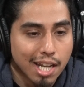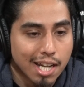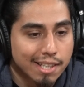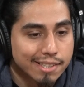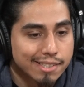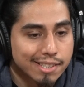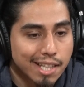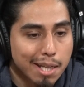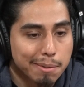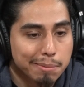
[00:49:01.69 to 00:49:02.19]
a lot
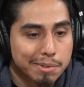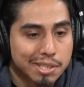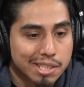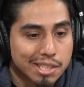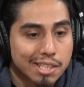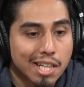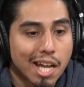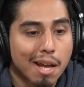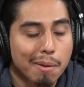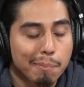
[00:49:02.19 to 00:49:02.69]
of times it's
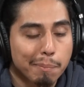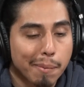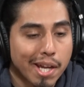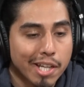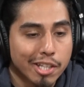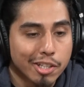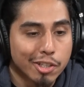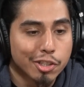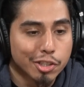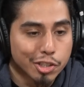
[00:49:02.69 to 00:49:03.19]
not
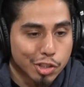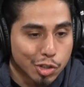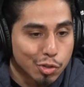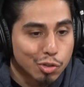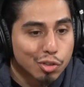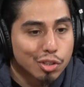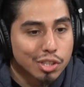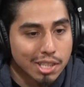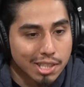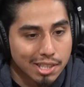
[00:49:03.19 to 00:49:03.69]
by your
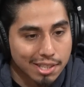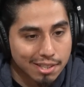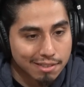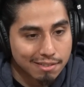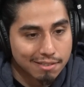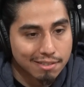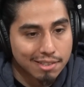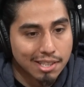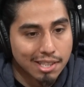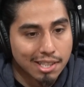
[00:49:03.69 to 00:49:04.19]
choosing.
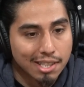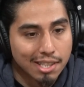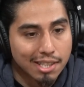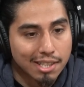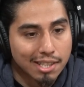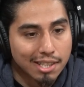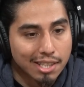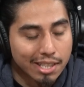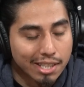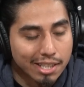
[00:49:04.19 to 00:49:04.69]

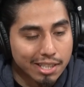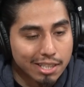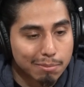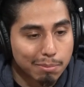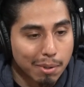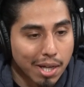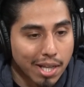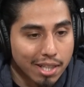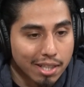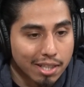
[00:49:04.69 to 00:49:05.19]
It's
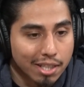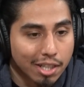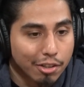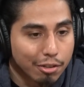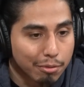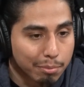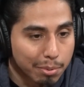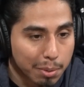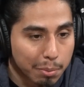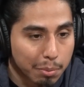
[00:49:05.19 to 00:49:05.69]
by
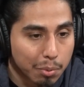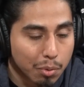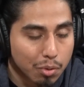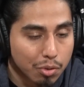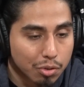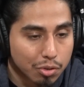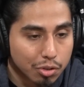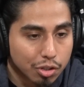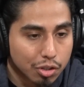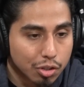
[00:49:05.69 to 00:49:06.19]
other
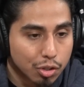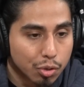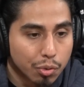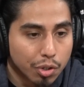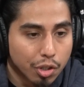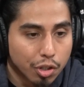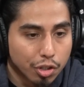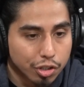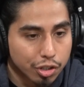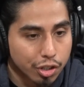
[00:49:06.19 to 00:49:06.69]
people it's
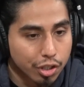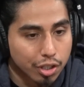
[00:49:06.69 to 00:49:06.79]
doing, or